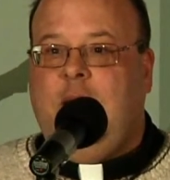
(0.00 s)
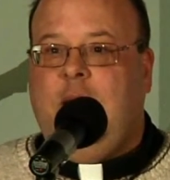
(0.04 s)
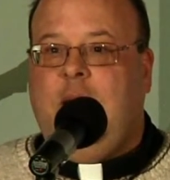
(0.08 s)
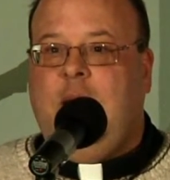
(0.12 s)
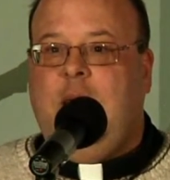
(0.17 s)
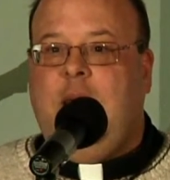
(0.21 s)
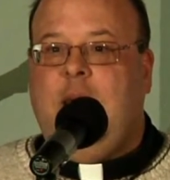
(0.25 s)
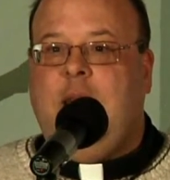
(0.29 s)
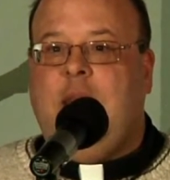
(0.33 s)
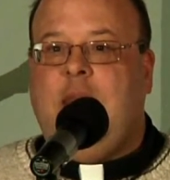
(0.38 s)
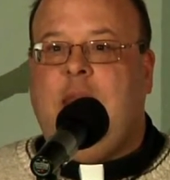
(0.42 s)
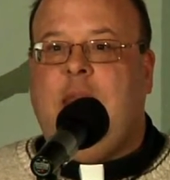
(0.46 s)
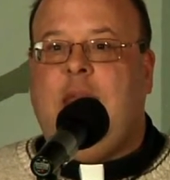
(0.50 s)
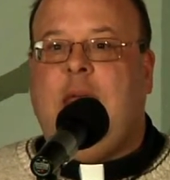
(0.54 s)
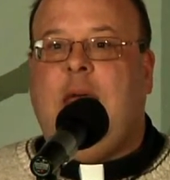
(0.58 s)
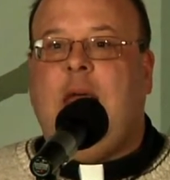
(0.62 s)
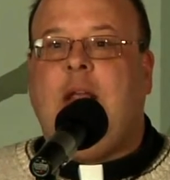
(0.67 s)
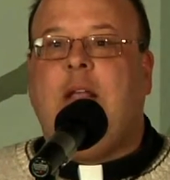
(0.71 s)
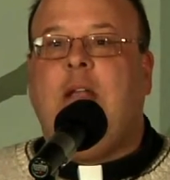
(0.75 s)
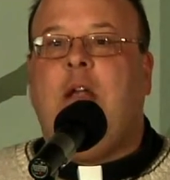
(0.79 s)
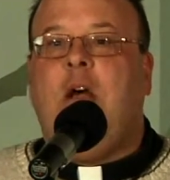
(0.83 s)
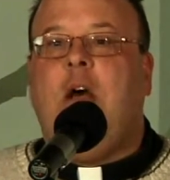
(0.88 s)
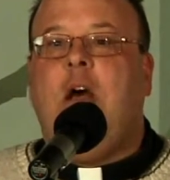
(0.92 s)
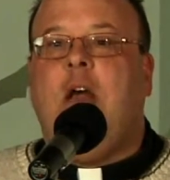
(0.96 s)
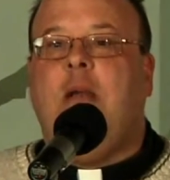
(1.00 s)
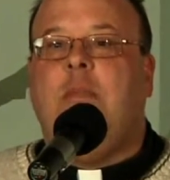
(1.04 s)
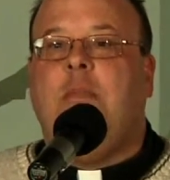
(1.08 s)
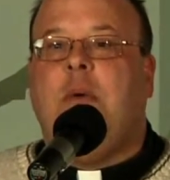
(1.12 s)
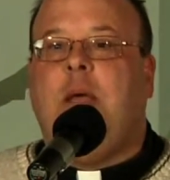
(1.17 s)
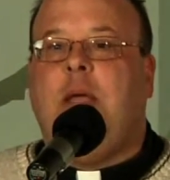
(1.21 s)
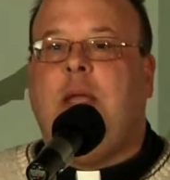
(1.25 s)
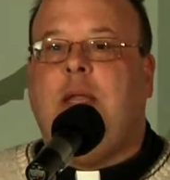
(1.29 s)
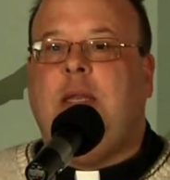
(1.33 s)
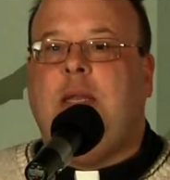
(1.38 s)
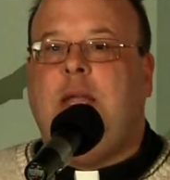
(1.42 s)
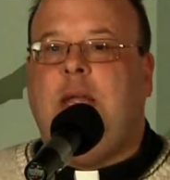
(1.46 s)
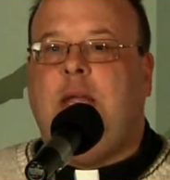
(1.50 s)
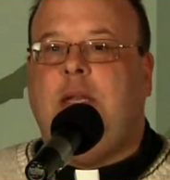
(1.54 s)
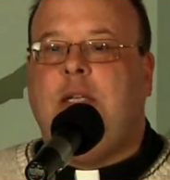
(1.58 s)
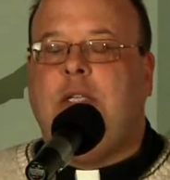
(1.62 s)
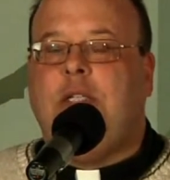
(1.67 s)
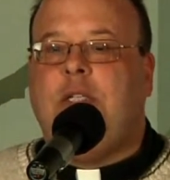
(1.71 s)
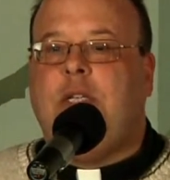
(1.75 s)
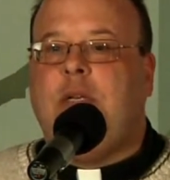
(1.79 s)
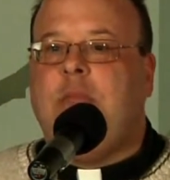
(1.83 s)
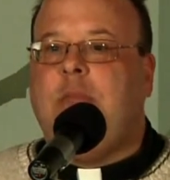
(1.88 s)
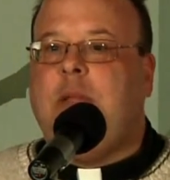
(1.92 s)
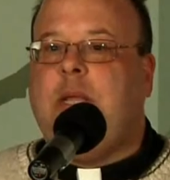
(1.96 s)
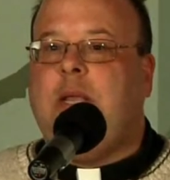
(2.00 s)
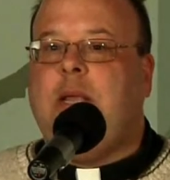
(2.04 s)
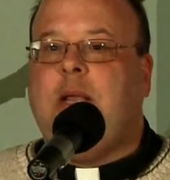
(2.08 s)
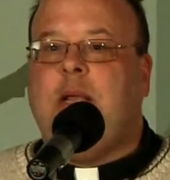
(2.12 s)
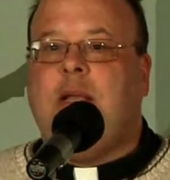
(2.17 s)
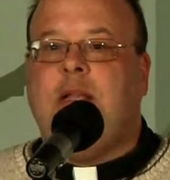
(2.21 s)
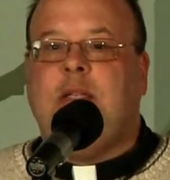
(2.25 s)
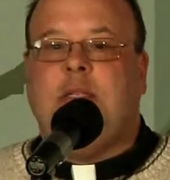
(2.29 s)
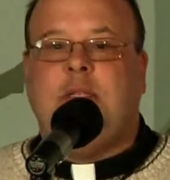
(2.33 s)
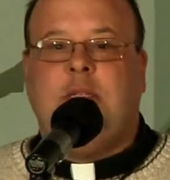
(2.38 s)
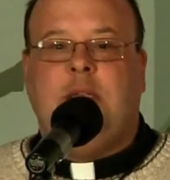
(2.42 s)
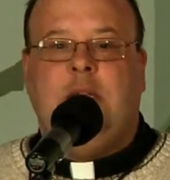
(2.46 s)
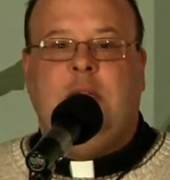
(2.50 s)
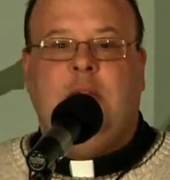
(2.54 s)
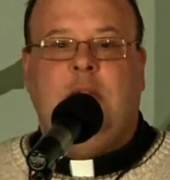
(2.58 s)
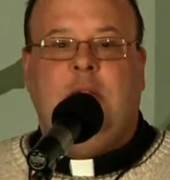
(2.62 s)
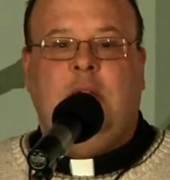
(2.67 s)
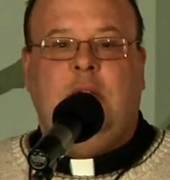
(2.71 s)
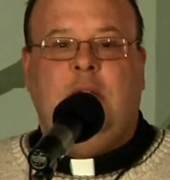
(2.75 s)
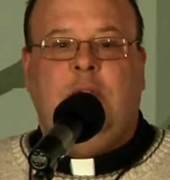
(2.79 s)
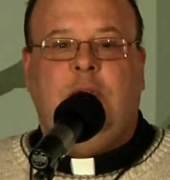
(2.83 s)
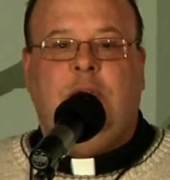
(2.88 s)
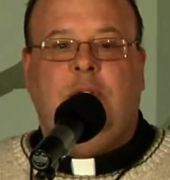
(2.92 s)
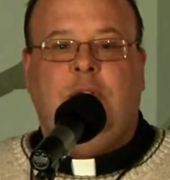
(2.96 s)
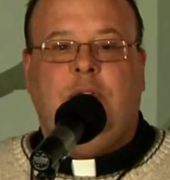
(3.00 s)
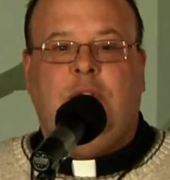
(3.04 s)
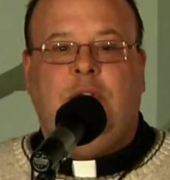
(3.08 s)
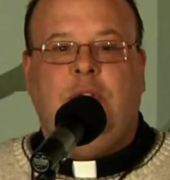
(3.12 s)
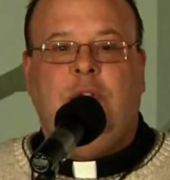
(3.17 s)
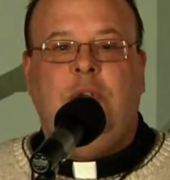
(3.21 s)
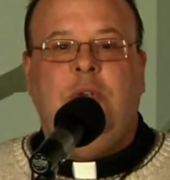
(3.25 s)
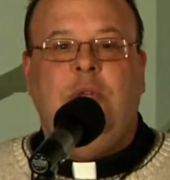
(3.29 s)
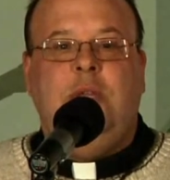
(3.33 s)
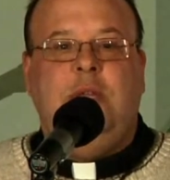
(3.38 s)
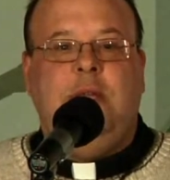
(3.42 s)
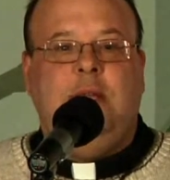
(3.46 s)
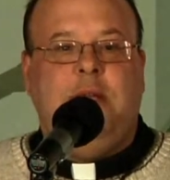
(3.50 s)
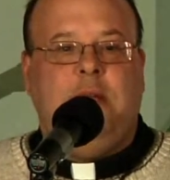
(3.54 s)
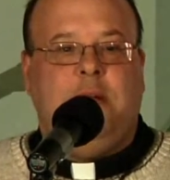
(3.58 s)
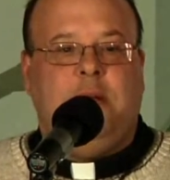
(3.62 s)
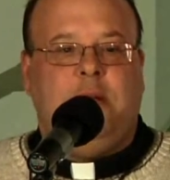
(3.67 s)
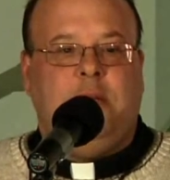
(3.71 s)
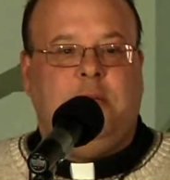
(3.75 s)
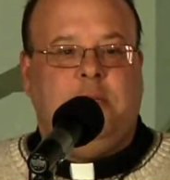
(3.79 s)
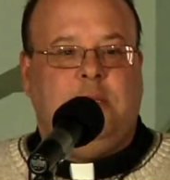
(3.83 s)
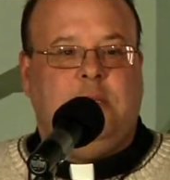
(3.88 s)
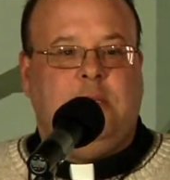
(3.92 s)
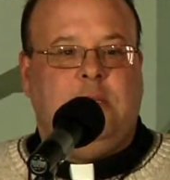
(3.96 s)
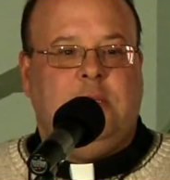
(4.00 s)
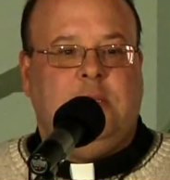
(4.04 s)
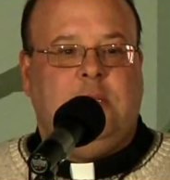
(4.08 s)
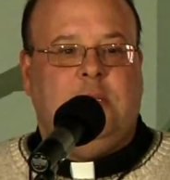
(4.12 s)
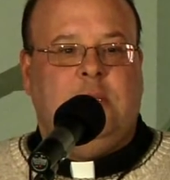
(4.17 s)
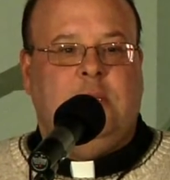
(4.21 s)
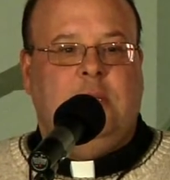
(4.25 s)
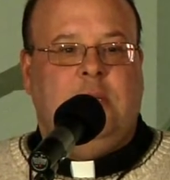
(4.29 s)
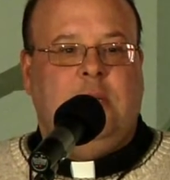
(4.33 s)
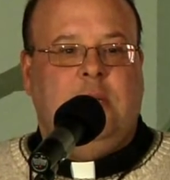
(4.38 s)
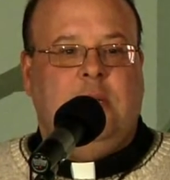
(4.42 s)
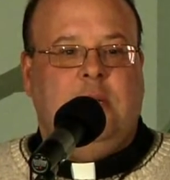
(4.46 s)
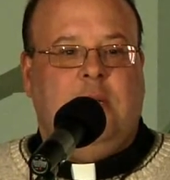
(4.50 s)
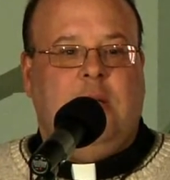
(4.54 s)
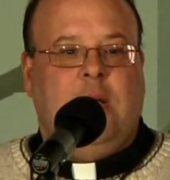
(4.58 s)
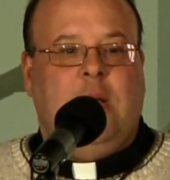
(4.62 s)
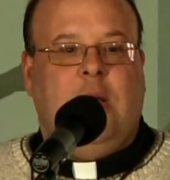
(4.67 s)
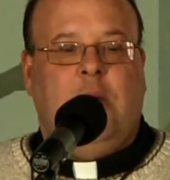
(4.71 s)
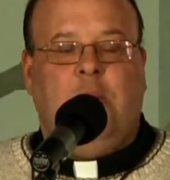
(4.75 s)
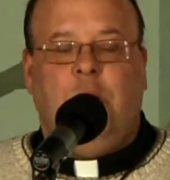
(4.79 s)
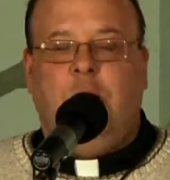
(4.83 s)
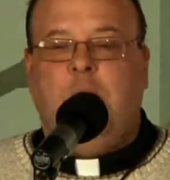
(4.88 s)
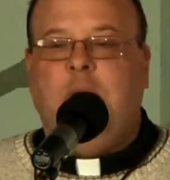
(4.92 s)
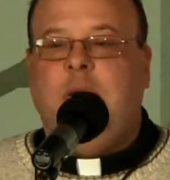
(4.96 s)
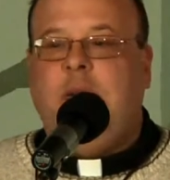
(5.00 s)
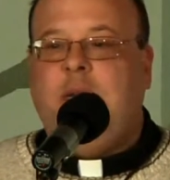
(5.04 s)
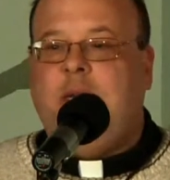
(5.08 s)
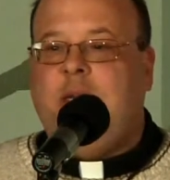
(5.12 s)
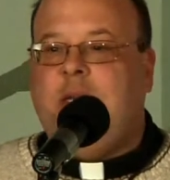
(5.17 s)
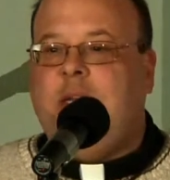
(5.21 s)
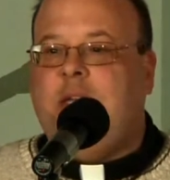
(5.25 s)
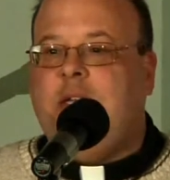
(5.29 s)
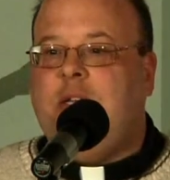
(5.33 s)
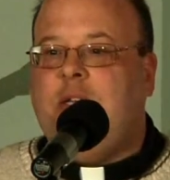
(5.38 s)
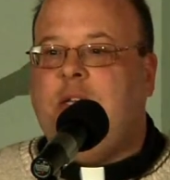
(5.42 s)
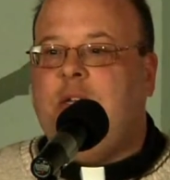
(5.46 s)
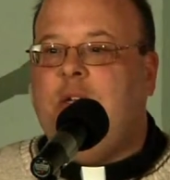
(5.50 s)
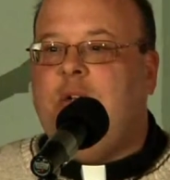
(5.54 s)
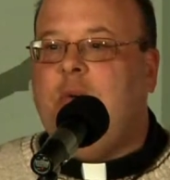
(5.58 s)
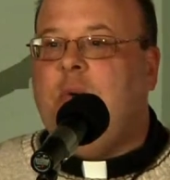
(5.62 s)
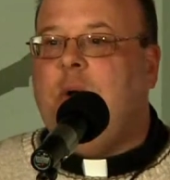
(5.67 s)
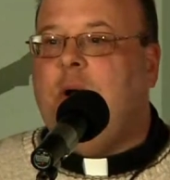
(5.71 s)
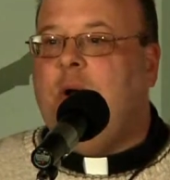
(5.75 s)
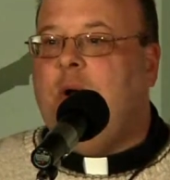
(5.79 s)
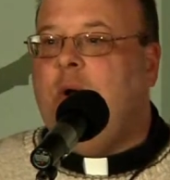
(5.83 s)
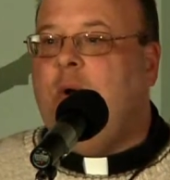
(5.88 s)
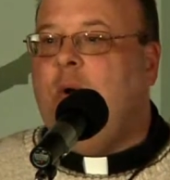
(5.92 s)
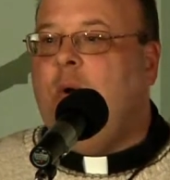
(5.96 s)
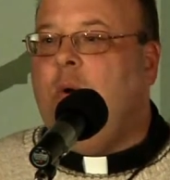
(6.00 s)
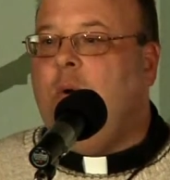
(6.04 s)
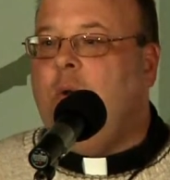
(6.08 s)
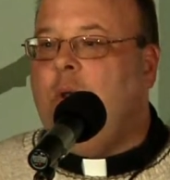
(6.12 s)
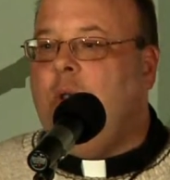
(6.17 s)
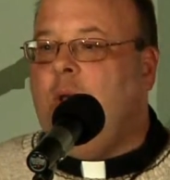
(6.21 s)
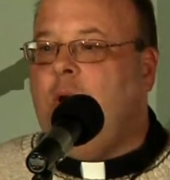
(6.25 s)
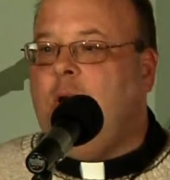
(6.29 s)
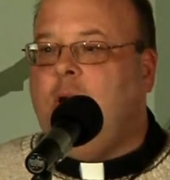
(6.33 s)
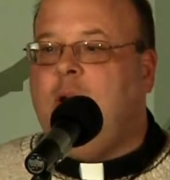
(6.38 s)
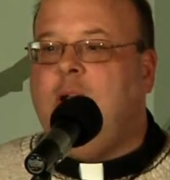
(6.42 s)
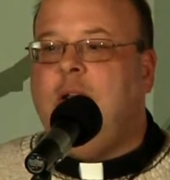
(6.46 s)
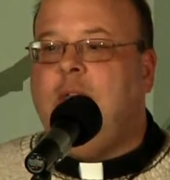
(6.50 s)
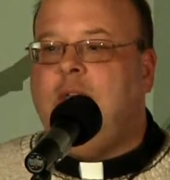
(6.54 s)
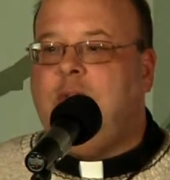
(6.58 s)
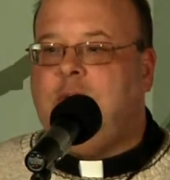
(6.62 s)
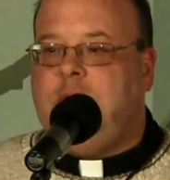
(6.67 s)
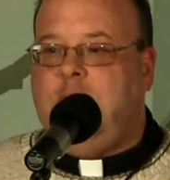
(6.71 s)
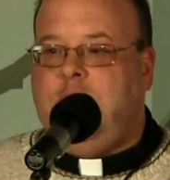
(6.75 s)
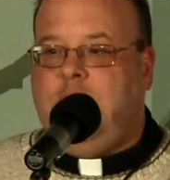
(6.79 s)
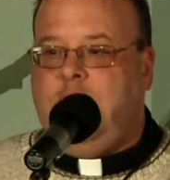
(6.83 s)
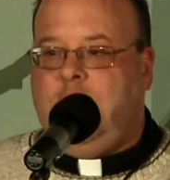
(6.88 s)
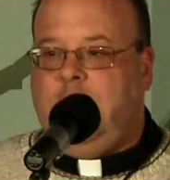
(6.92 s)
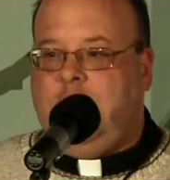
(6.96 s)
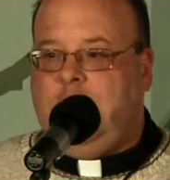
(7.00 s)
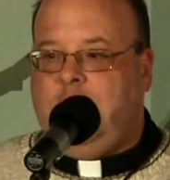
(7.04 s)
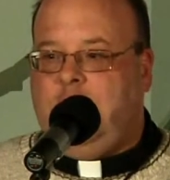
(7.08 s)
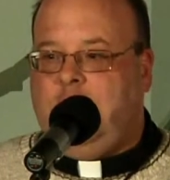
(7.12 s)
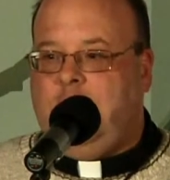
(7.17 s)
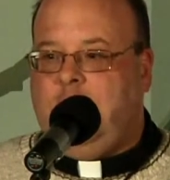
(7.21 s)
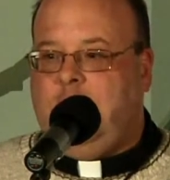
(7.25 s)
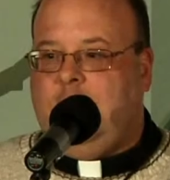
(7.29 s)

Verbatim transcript: And that caught my attention because for two years, I really didn't do a whole lot of singing.